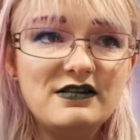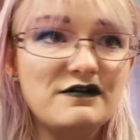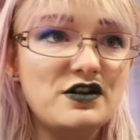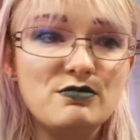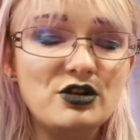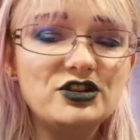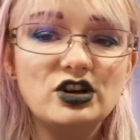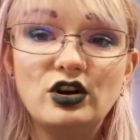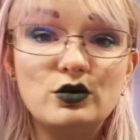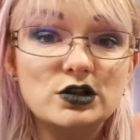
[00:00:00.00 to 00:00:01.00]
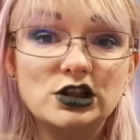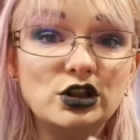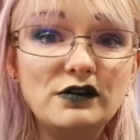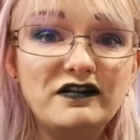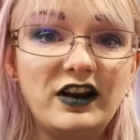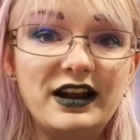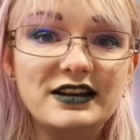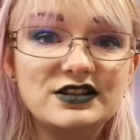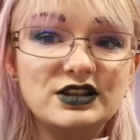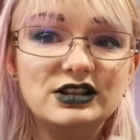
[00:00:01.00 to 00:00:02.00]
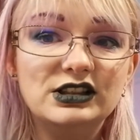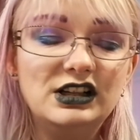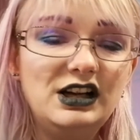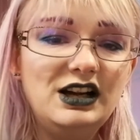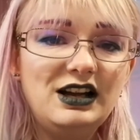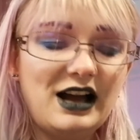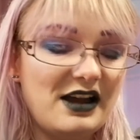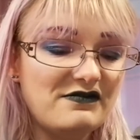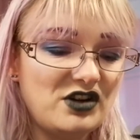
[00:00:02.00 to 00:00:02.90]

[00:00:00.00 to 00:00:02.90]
a few months ago that was lovely. So I have